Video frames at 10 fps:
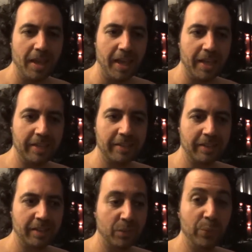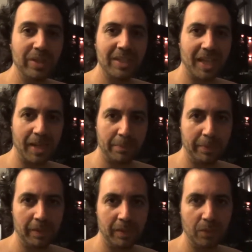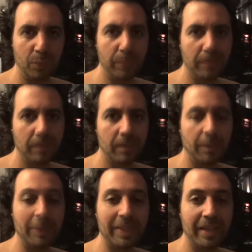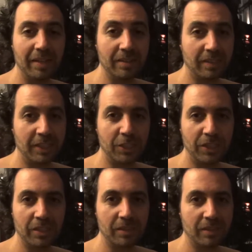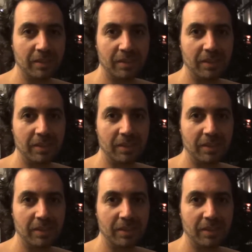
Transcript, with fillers: and really happy with Miguel's teachings.